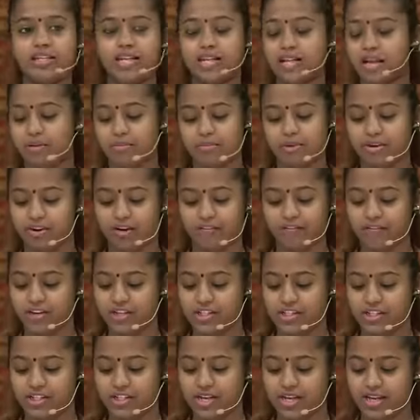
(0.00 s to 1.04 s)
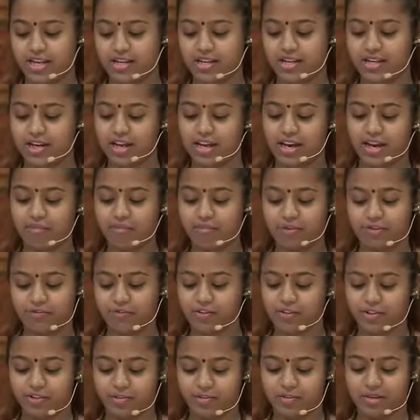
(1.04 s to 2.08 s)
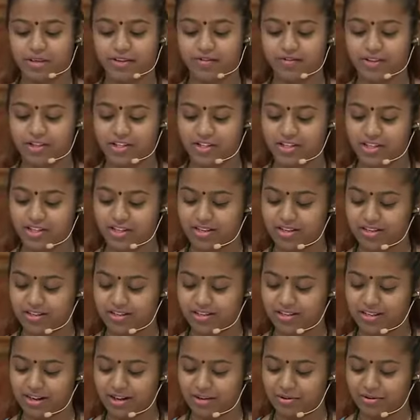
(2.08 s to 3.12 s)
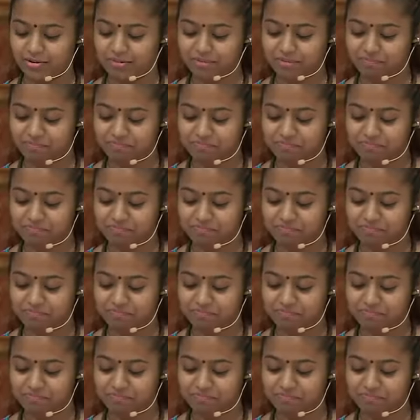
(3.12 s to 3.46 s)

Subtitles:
that I'm a non-vegetarian and I prefer to be a vegetarian now.